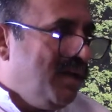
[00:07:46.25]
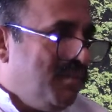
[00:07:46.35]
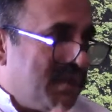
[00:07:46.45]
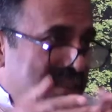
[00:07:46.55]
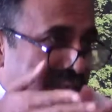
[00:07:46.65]

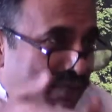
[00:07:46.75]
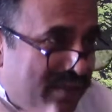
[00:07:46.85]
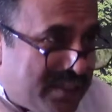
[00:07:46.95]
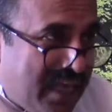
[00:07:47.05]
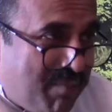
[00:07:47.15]
But the self
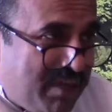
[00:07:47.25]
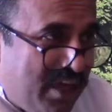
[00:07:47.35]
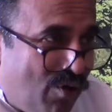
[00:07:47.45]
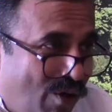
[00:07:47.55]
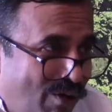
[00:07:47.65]
is same, the
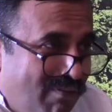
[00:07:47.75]
ego.